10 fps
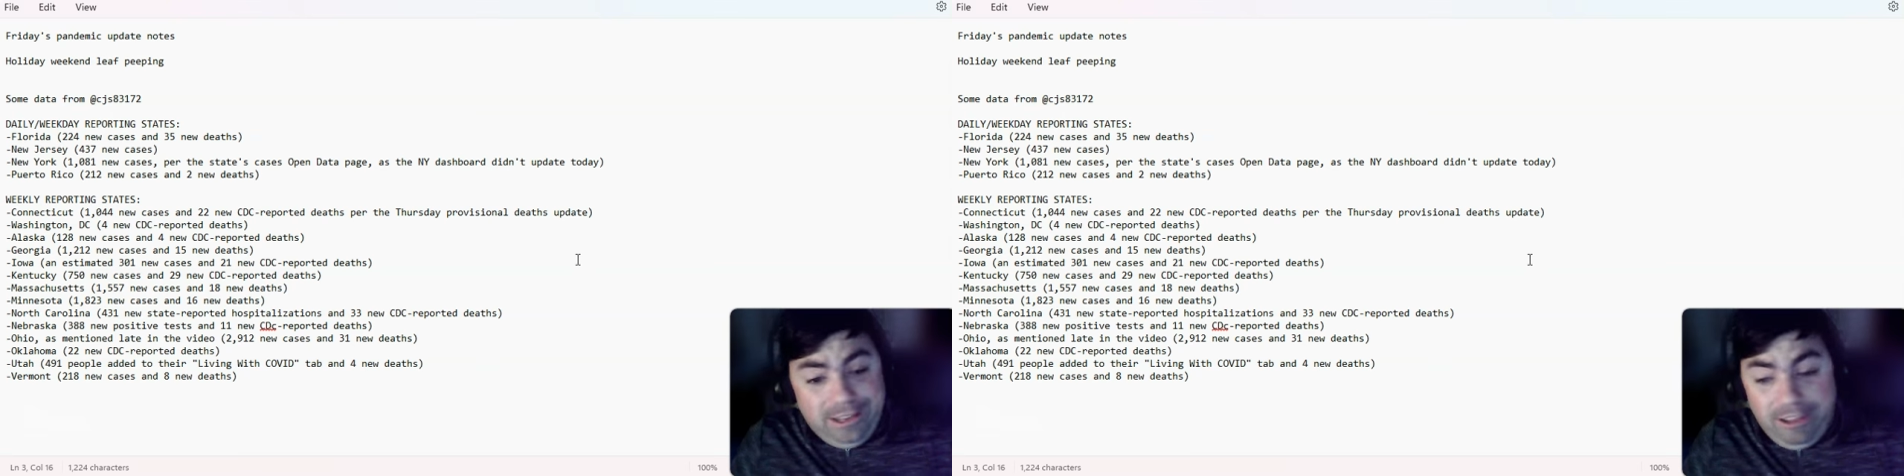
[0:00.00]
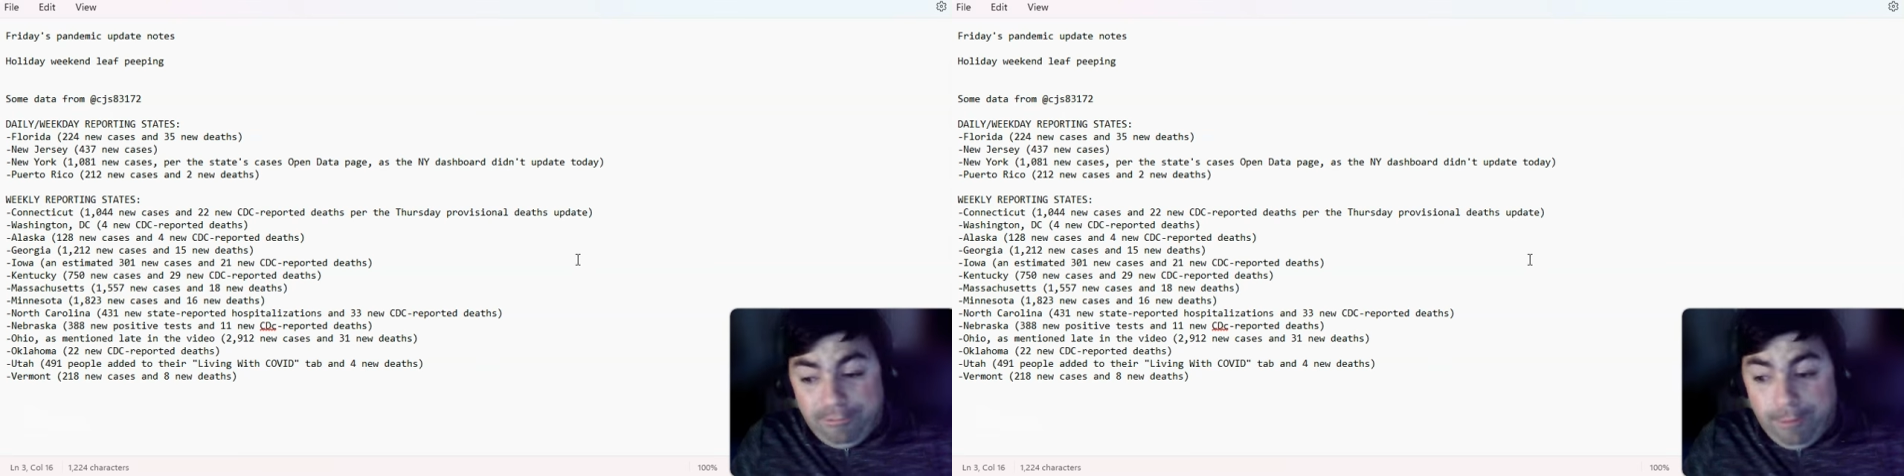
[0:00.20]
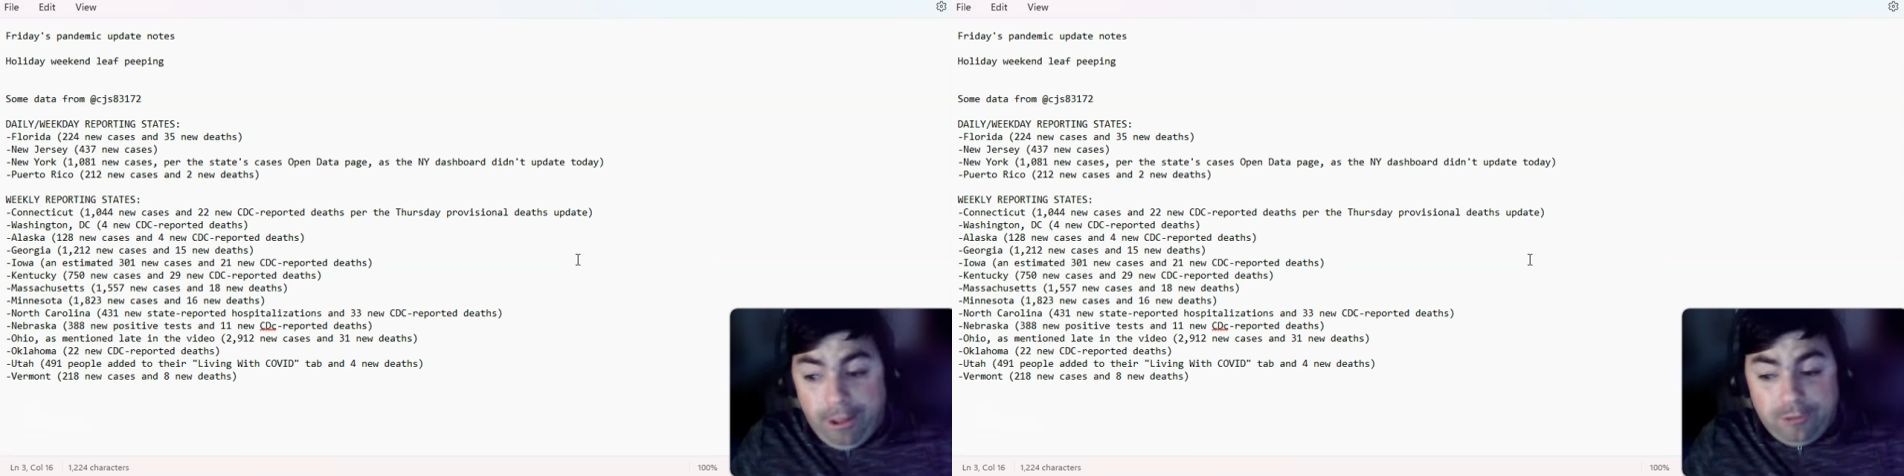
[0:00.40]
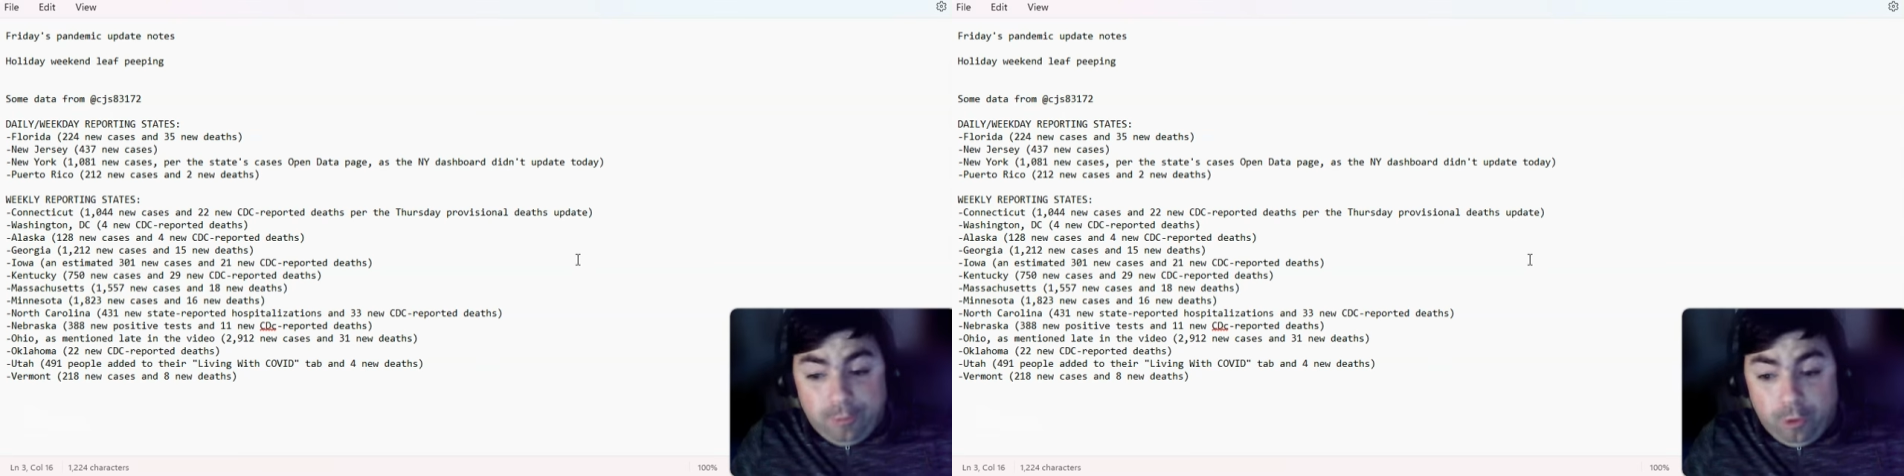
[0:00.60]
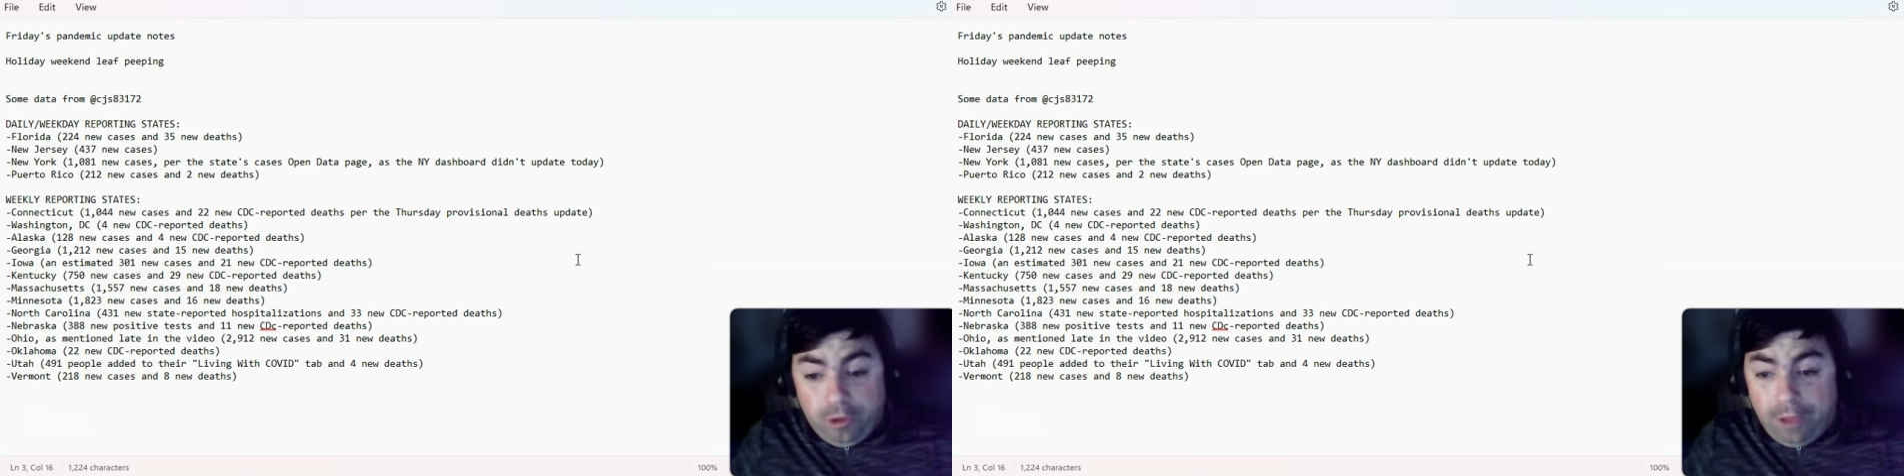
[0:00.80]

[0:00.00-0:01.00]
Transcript: if possible.